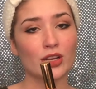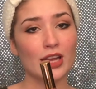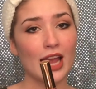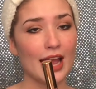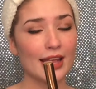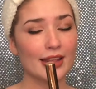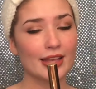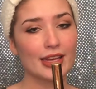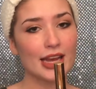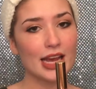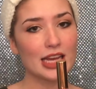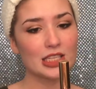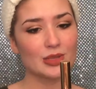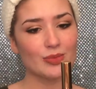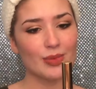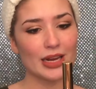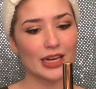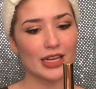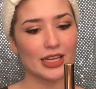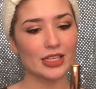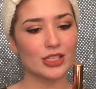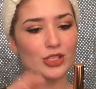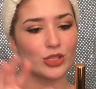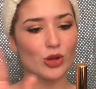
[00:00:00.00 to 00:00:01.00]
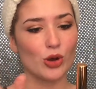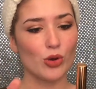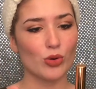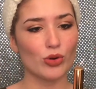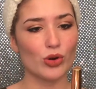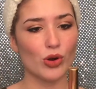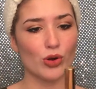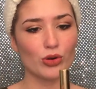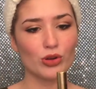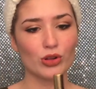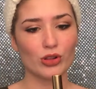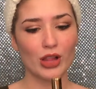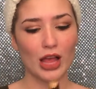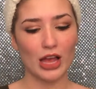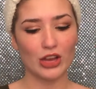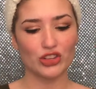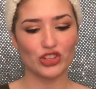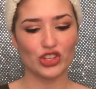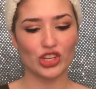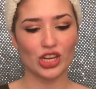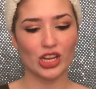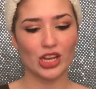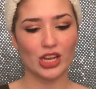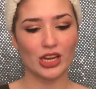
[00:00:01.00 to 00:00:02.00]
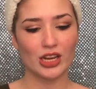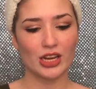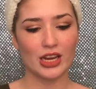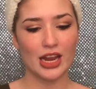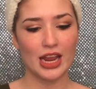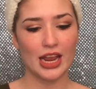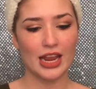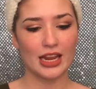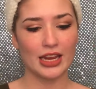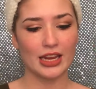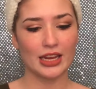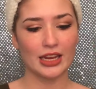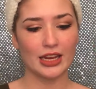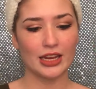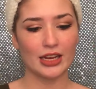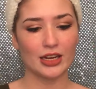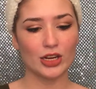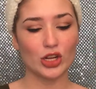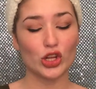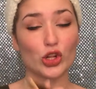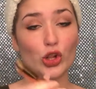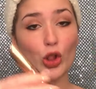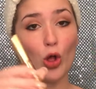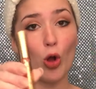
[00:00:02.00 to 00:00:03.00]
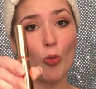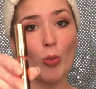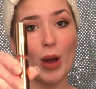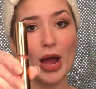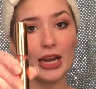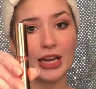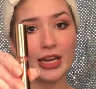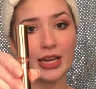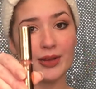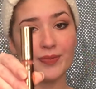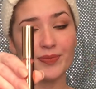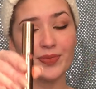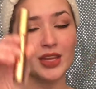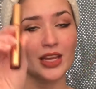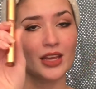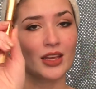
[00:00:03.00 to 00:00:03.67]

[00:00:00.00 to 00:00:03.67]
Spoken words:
Kylie Cosmetics Cocoa Collection in Clo Money.